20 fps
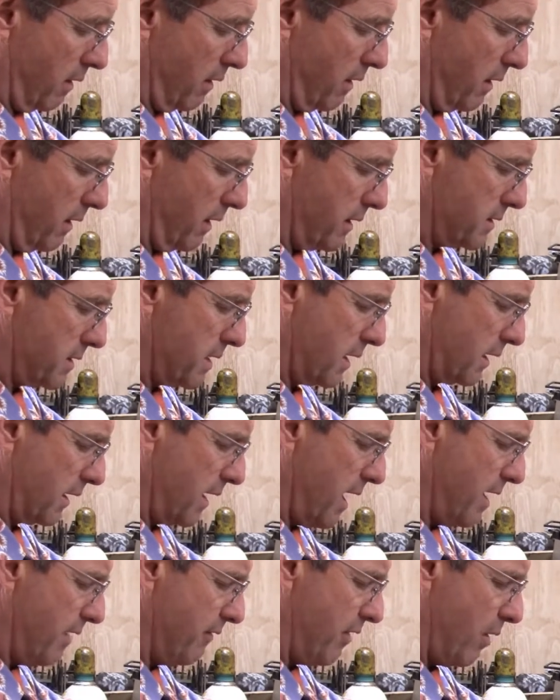There's a
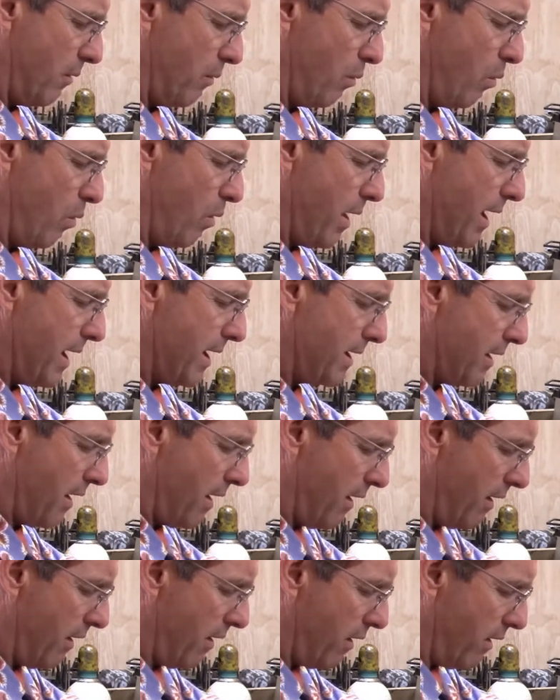kind of a red,
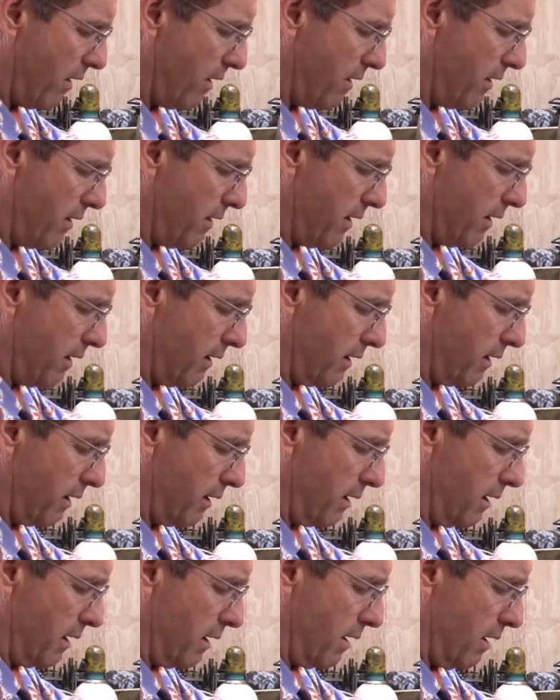hard,
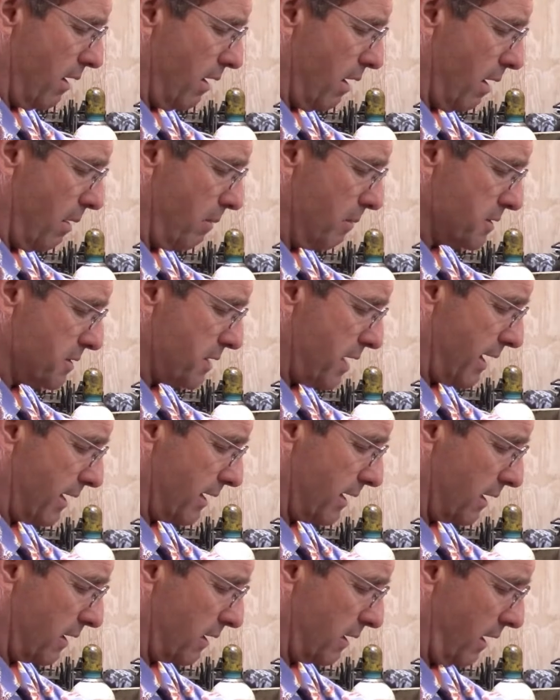almost like
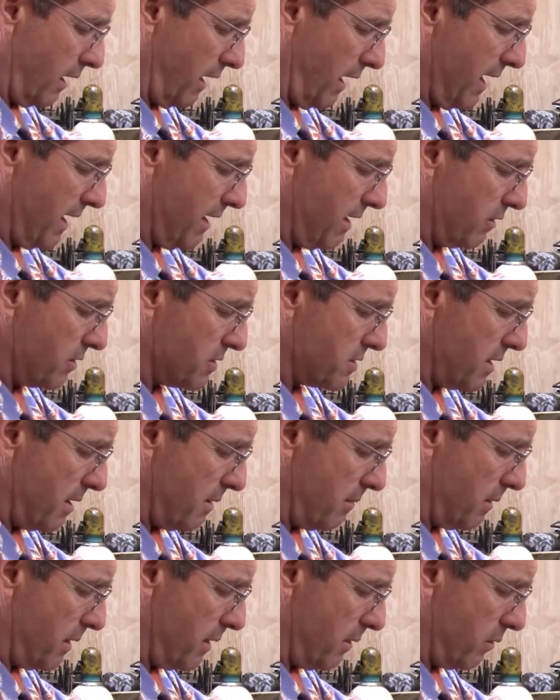a clay or
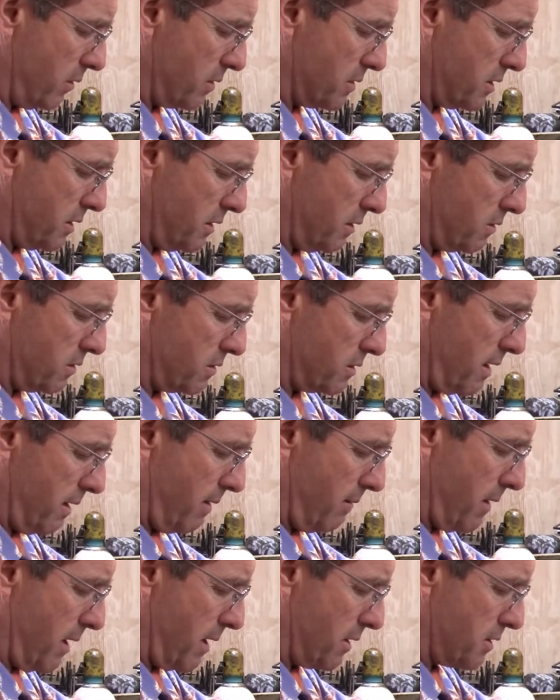something that was used. I'm
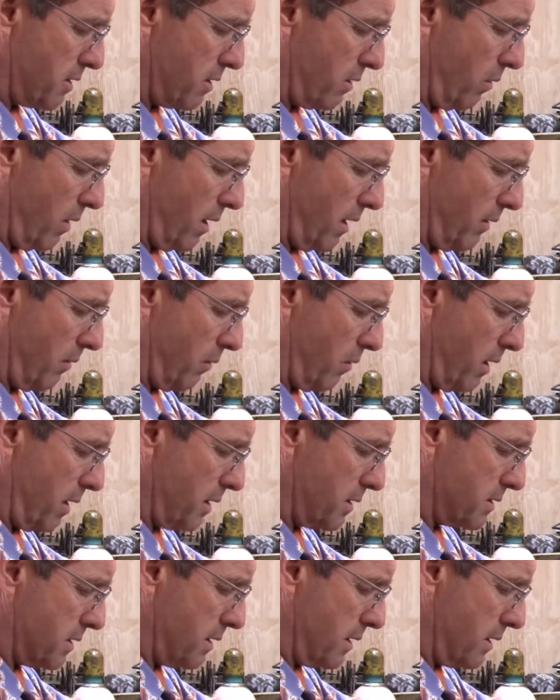not sure what it was.